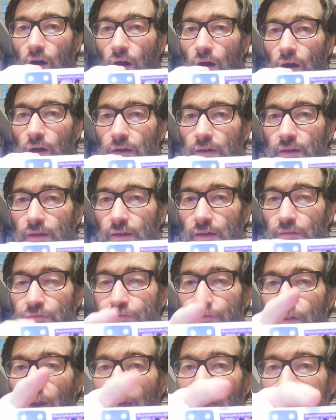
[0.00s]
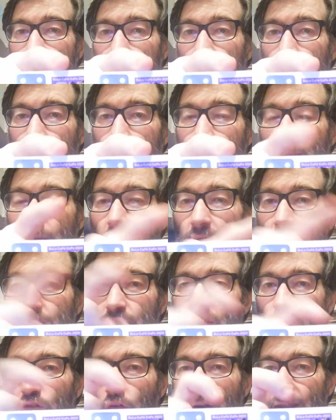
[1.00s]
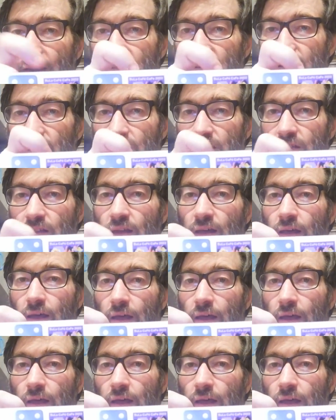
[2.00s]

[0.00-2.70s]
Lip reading: on the flame and scratches,